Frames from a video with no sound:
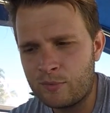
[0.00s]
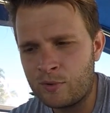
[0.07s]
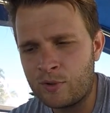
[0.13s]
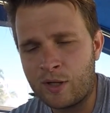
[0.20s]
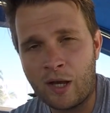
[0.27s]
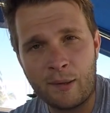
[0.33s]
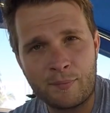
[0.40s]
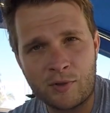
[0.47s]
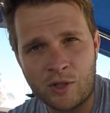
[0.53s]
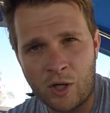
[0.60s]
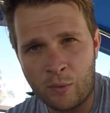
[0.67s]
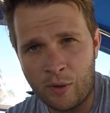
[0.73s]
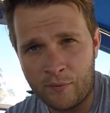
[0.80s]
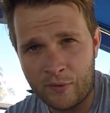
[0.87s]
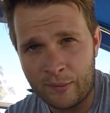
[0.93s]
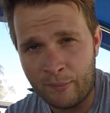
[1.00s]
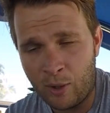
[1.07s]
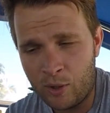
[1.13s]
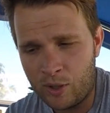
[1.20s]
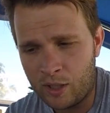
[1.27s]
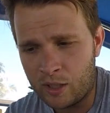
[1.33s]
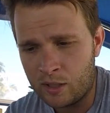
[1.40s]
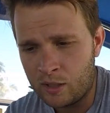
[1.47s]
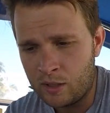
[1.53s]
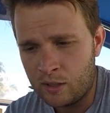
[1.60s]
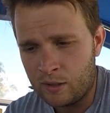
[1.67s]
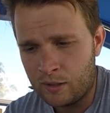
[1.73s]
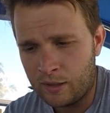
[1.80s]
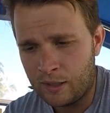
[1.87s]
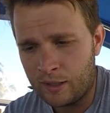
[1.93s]
new carpet to go over the motor
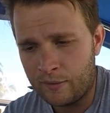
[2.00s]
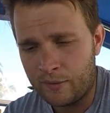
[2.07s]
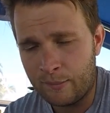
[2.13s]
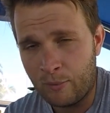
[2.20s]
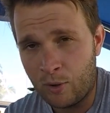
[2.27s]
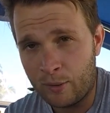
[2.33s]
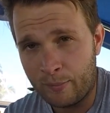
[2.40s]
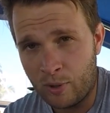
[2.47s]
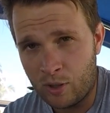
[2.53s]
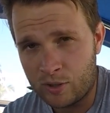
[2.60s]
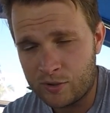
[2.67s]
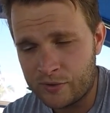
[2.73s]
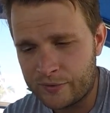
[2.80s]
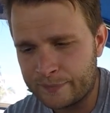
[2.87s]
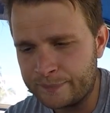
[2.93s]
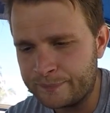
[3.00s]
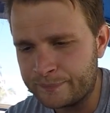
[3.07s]
box.